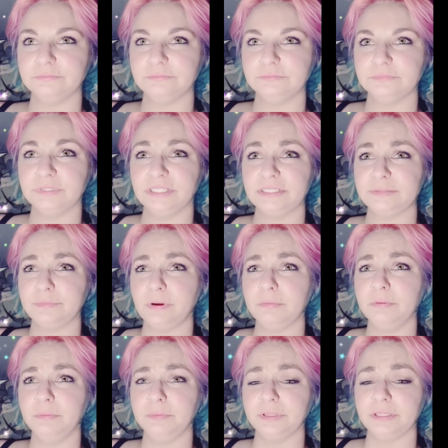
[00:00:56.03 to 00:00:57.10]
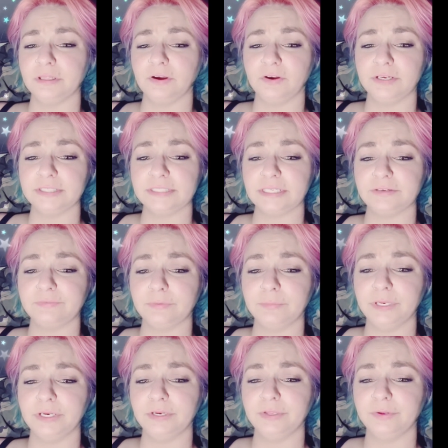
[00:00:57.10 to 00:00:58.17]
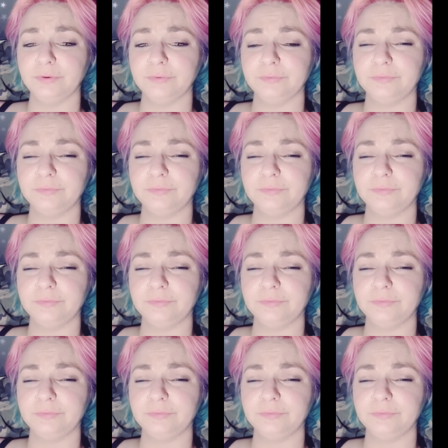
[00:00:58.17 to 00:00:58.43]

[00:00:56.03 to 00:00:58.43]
And that's probably the hardest thing for me to do.